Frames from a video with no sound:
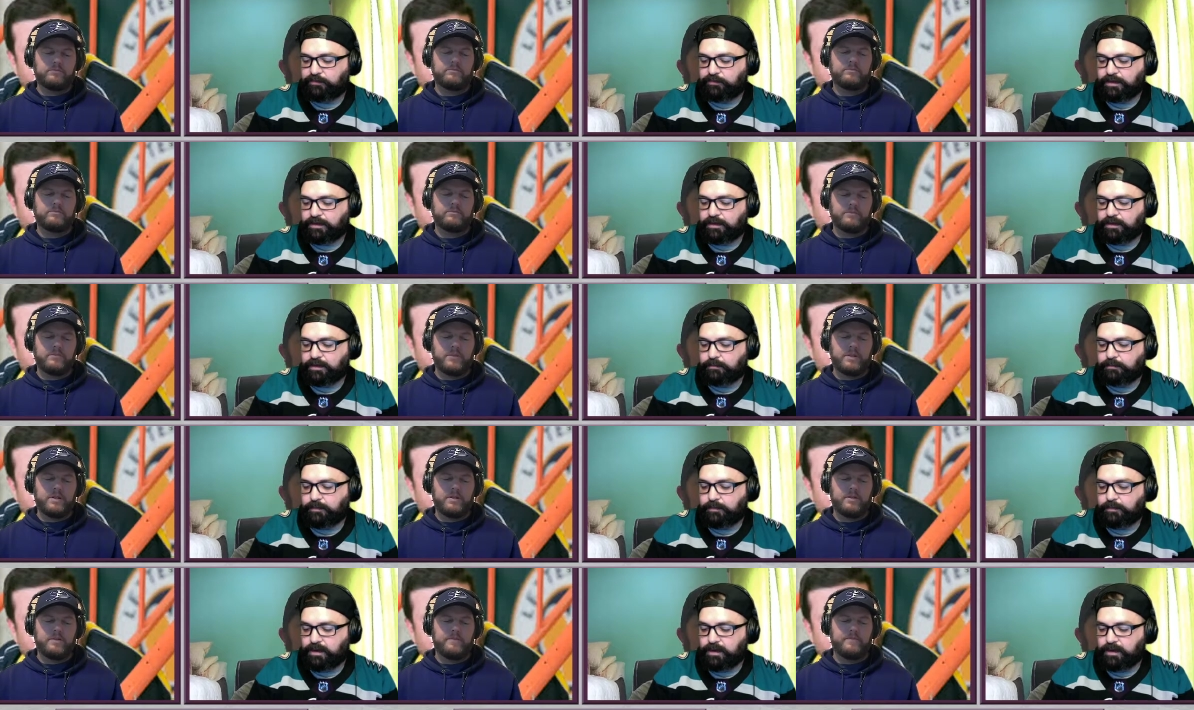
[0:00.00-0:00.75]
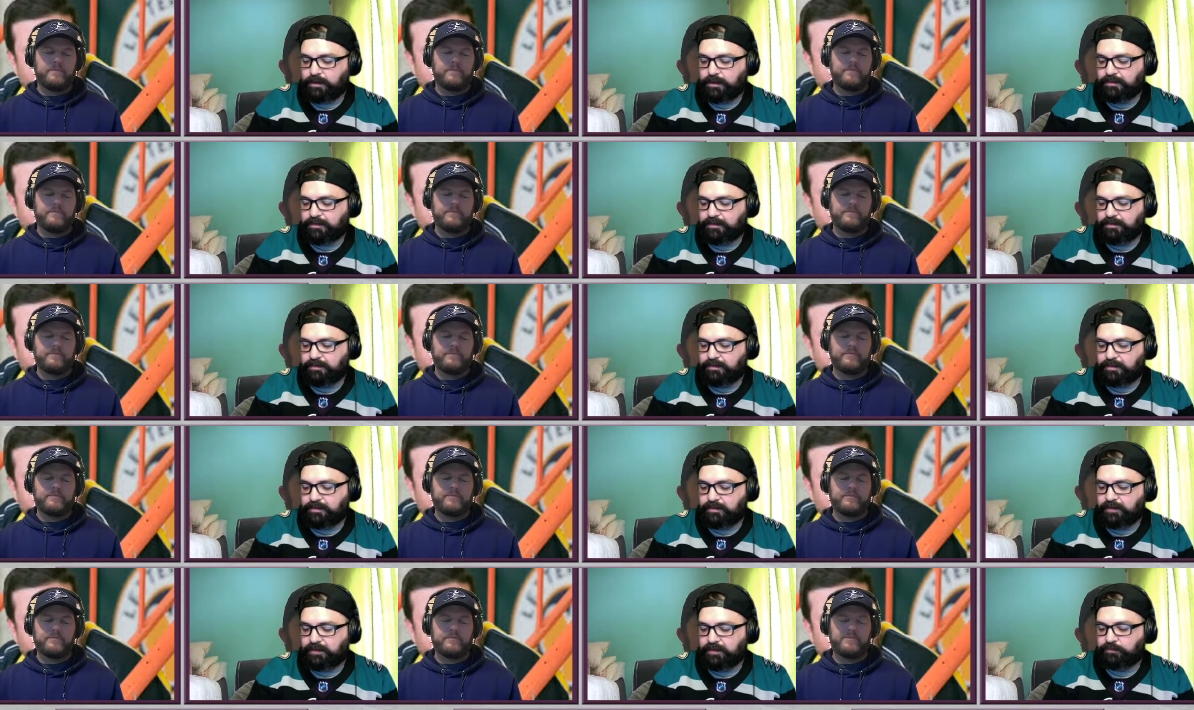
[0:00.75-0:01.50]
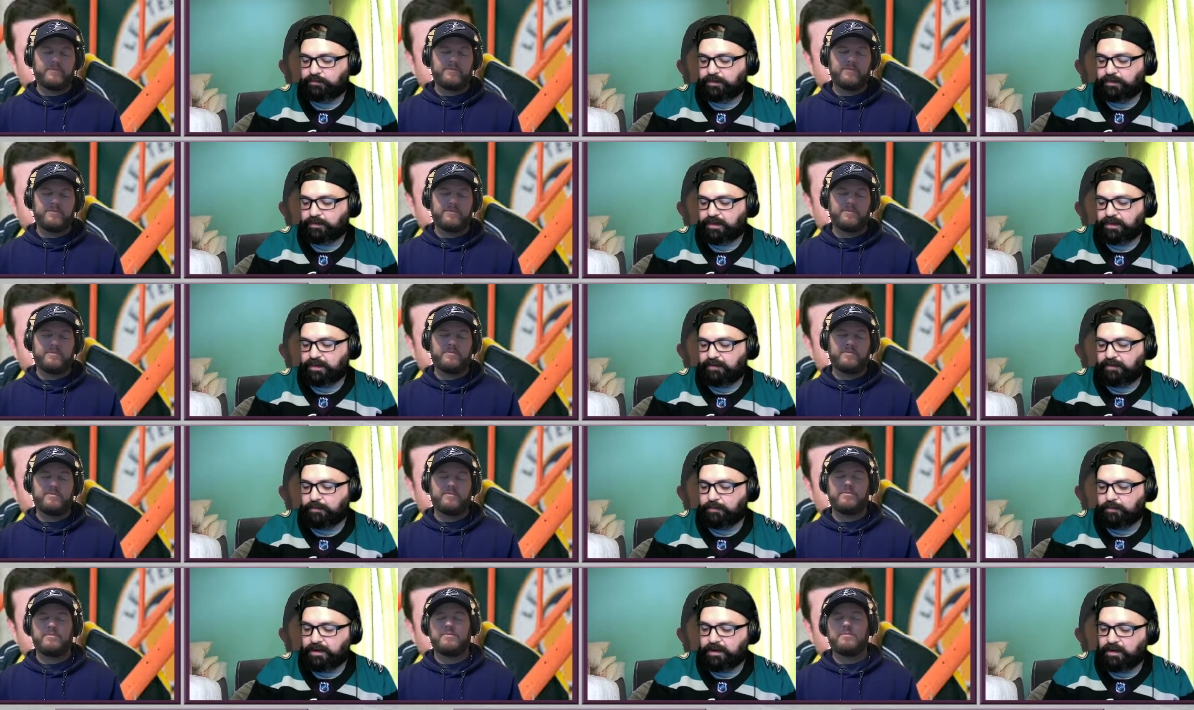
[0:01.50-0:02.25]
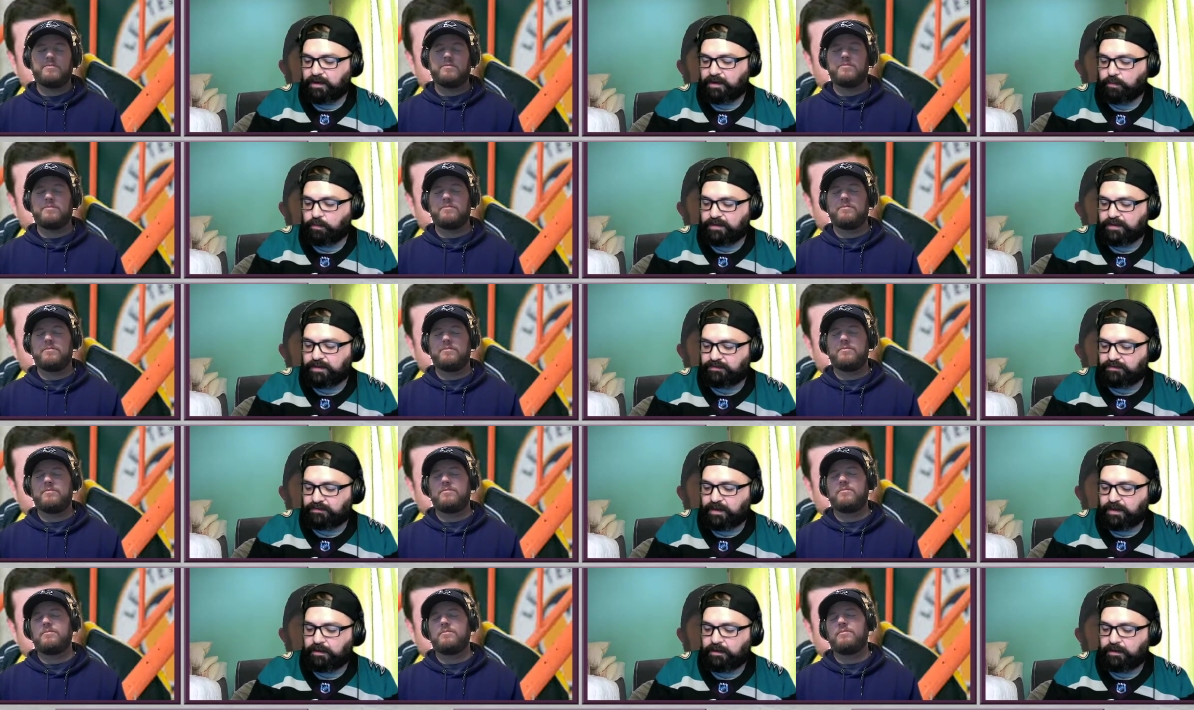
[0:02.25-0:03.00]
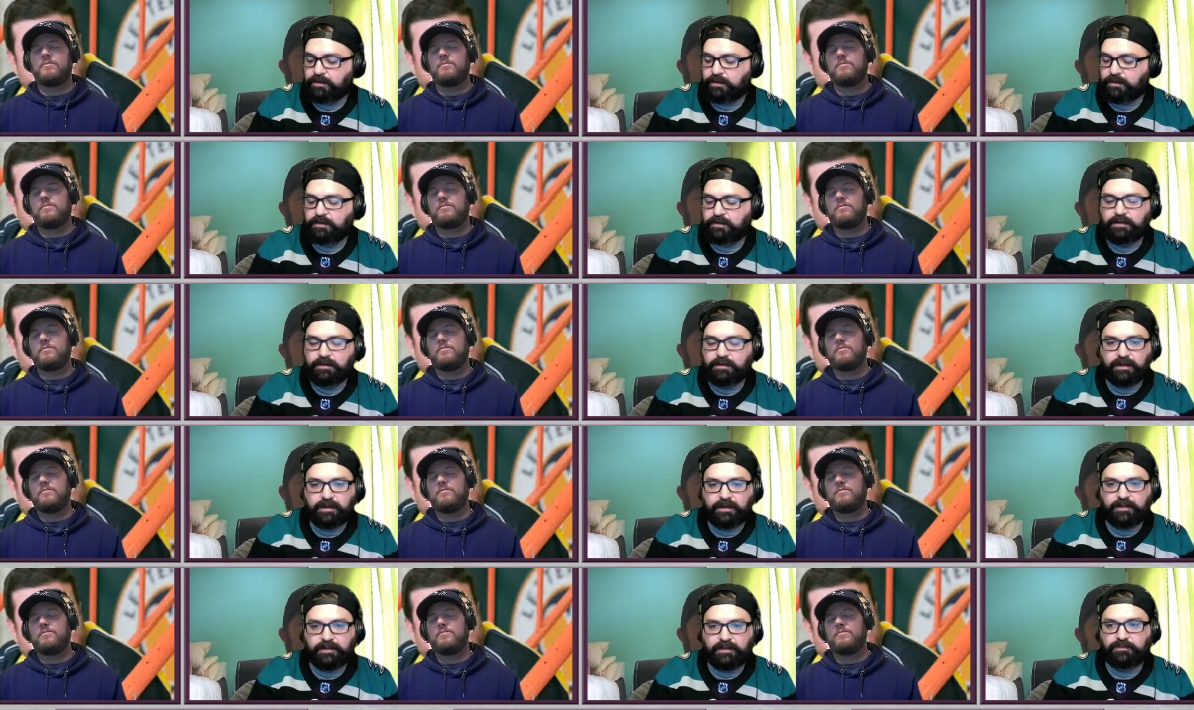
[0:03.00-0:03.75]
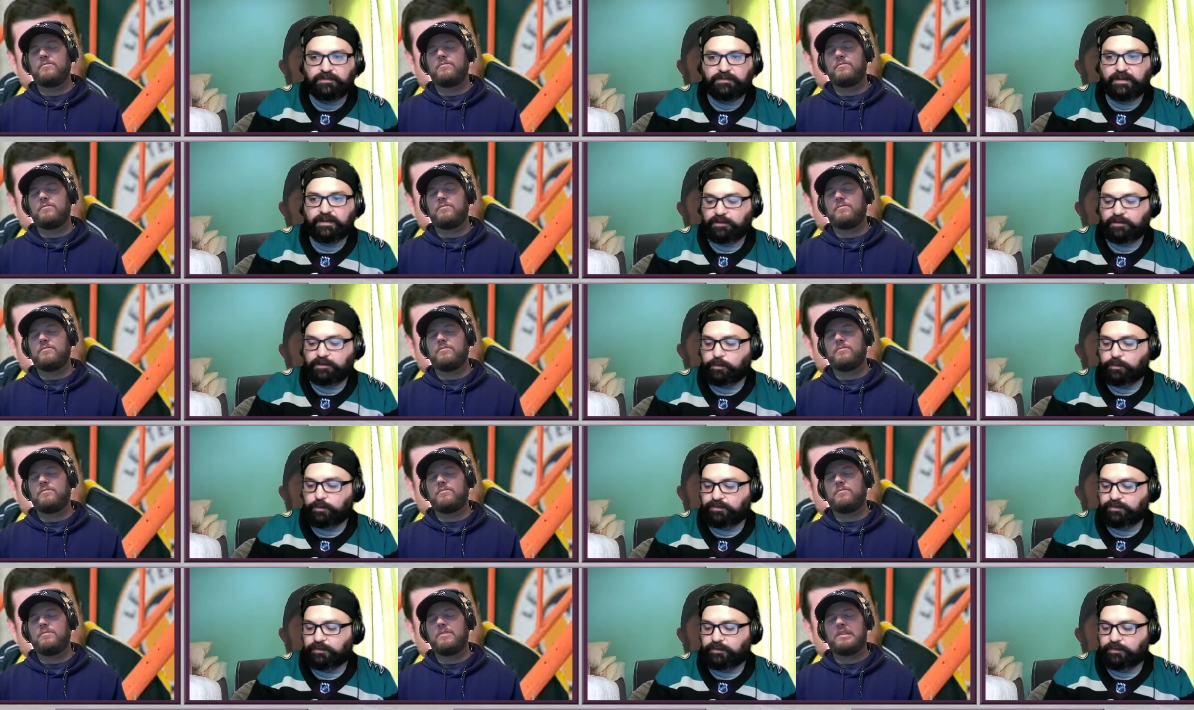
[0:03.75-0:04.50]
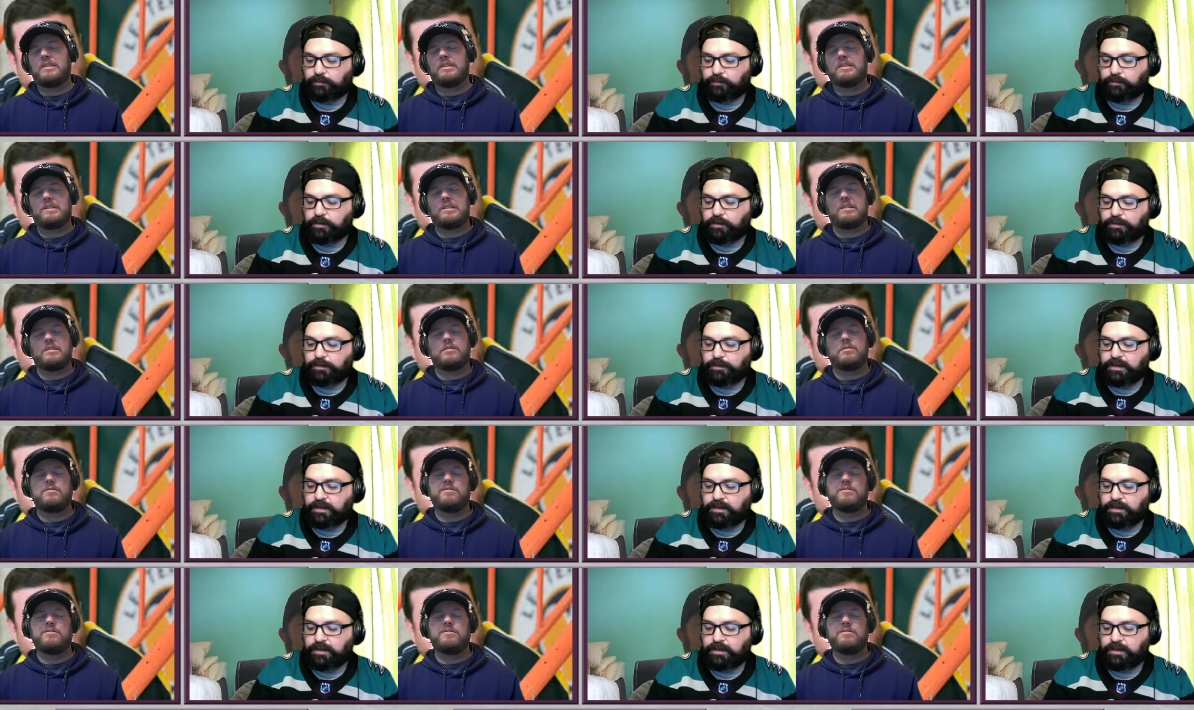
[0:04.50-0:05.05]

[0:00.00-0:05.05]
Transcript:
Speaker 1: and then next week they have Monday, Wednesday against St. Louis on the road, and then